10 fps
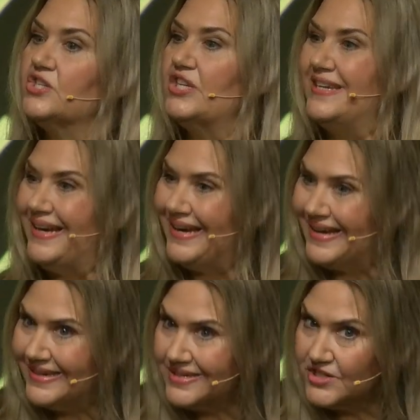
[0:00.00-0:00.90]
She
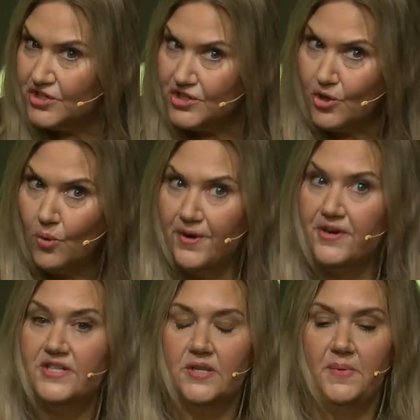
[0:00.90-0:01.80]
kind of turned a
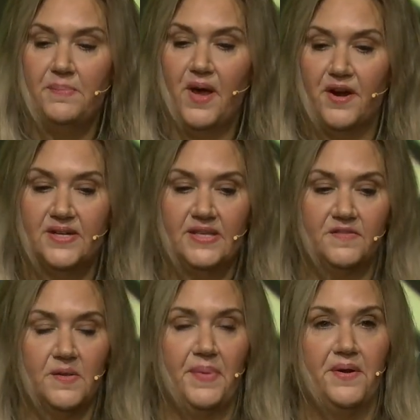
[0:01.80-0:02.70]
corner, so we bought
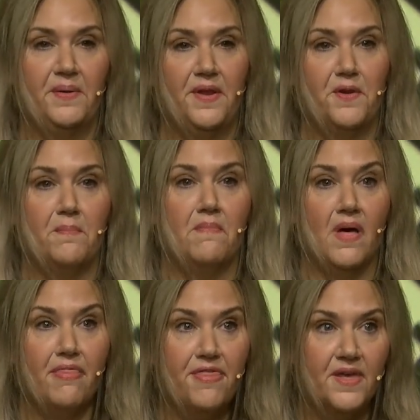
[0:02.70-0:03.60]
ourselves about another
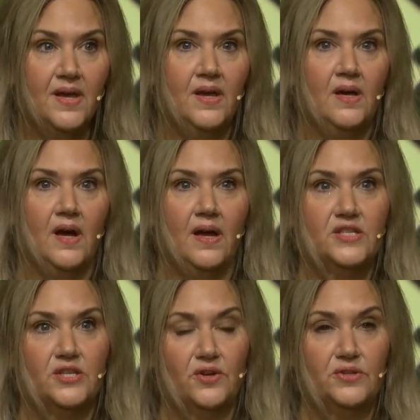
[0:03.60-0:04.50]
month,
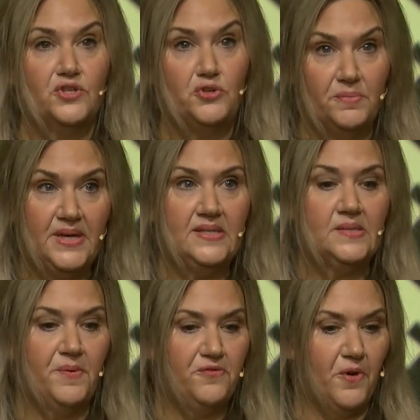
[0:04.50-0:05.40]
uh, two months
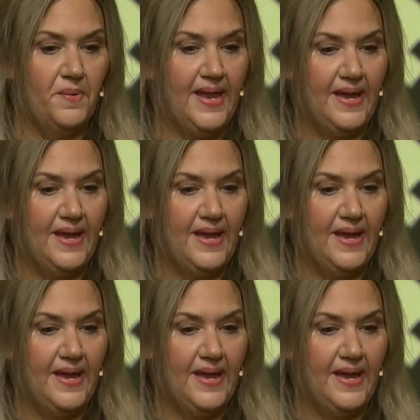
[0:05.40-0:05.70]
before we